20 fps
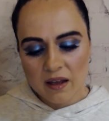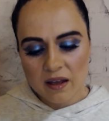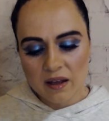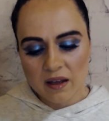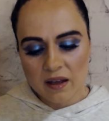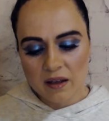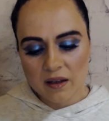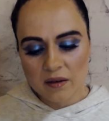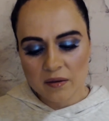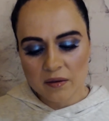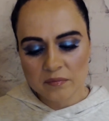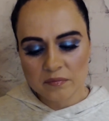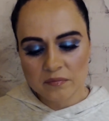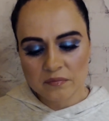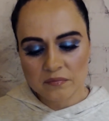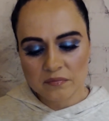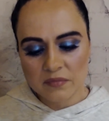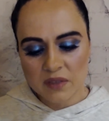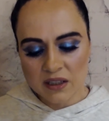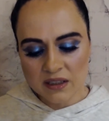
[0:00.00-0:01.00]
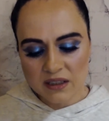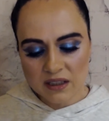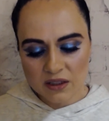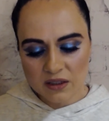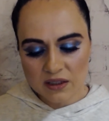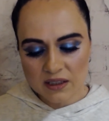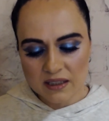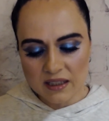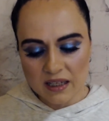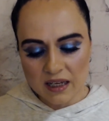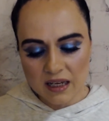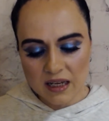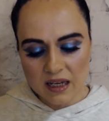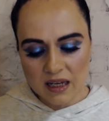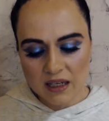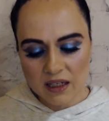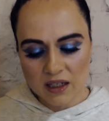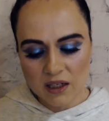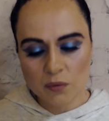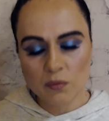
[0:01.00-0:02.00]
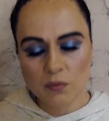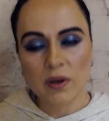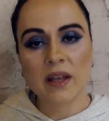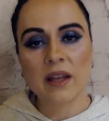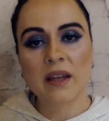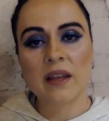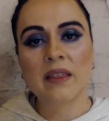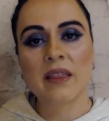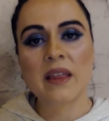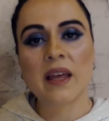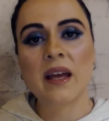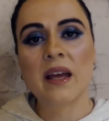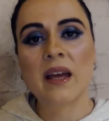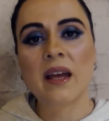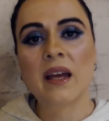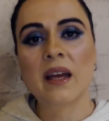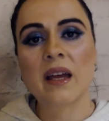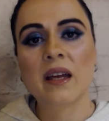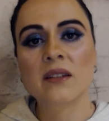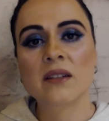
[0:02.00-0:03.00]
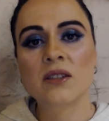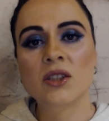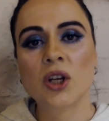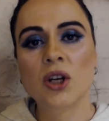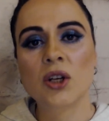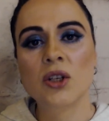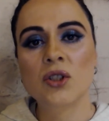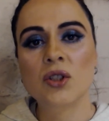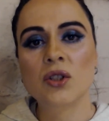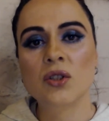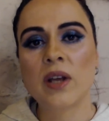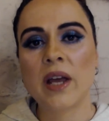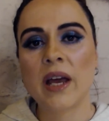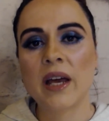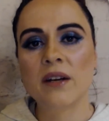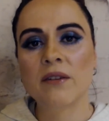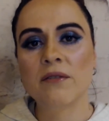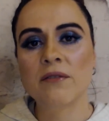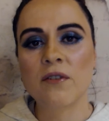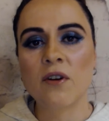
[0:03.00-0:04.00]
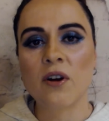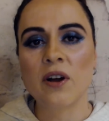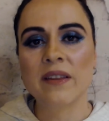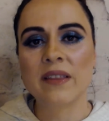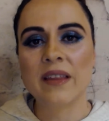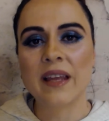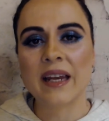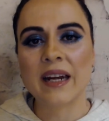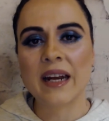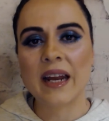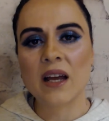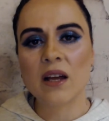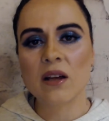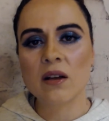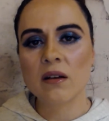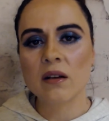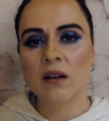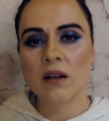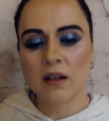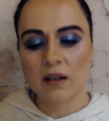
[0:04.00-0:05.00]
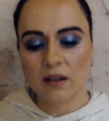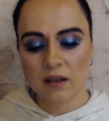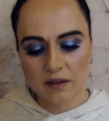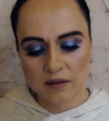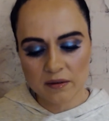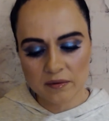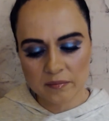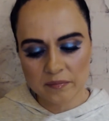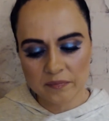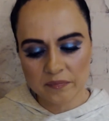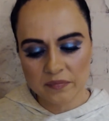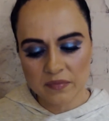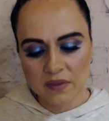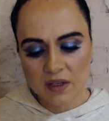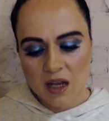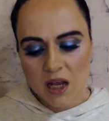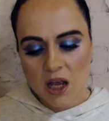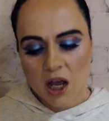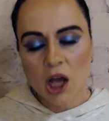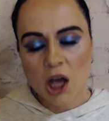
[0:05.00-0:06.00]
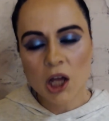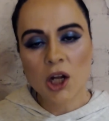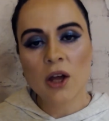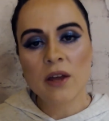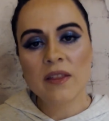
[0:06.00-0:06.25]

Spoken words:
I didn't see anywhere that showed you how to find that out. I know